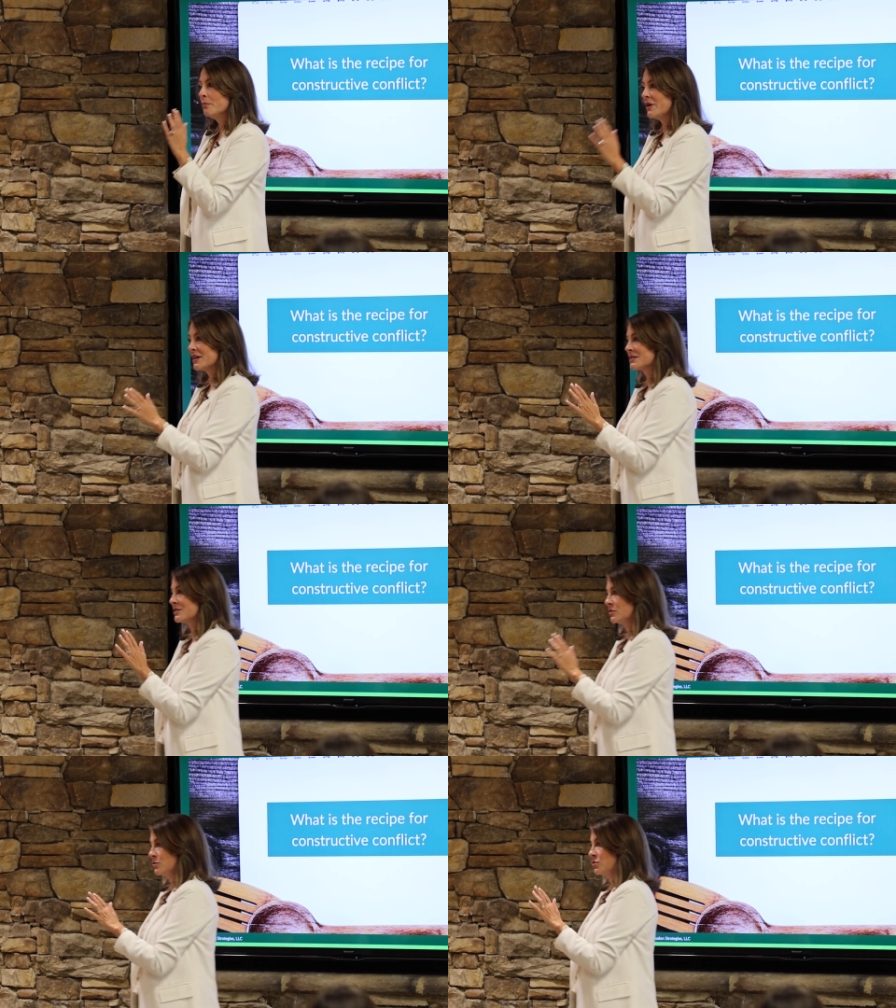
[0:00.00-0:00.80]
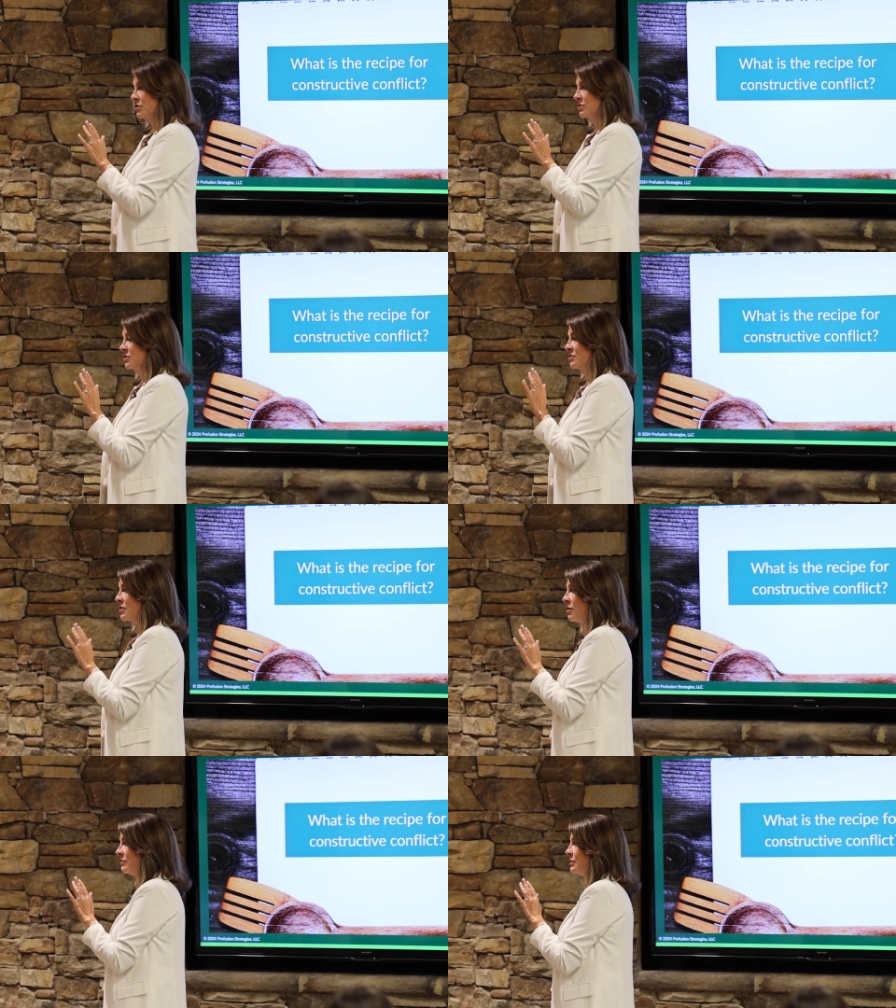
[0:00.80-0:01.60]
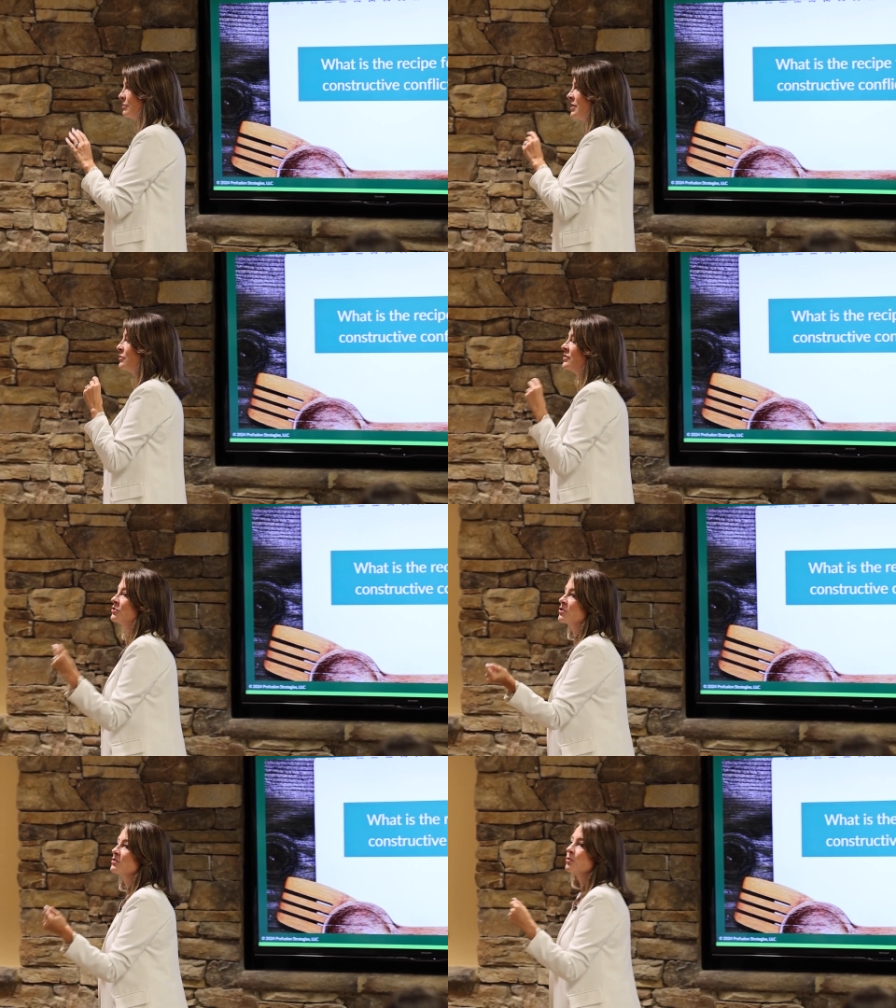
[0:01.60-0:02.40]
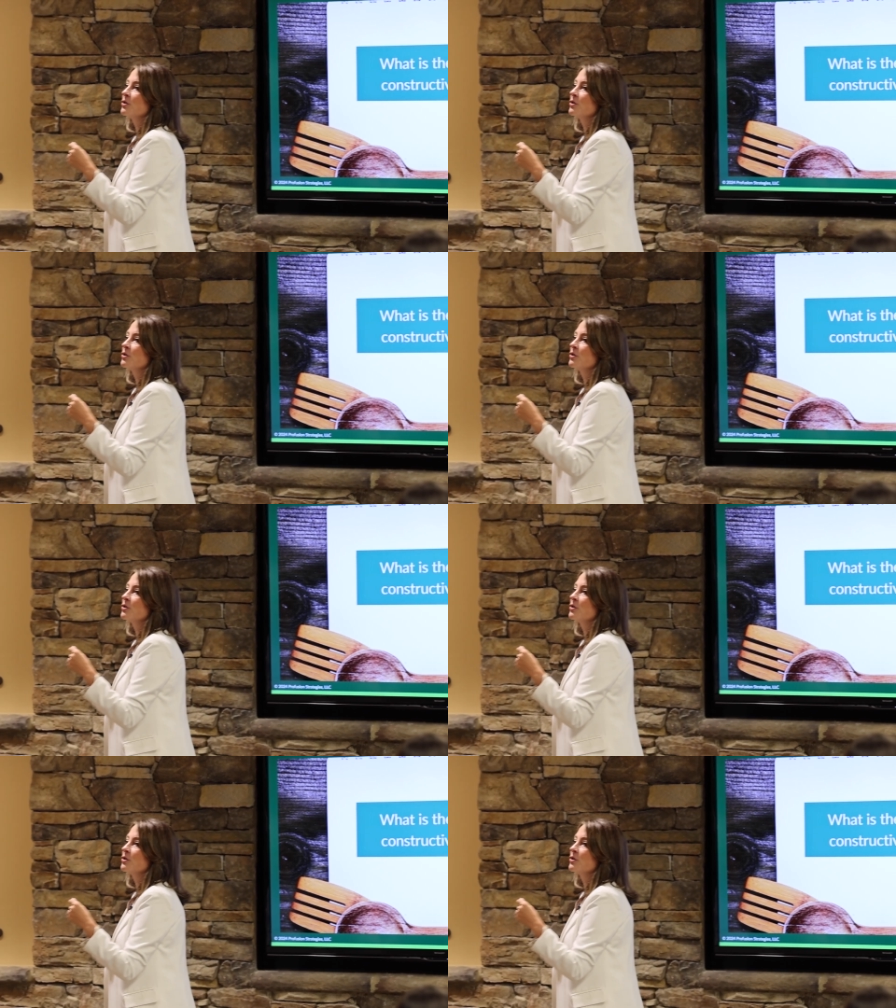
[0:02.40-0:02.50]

best solution to solve it rather than just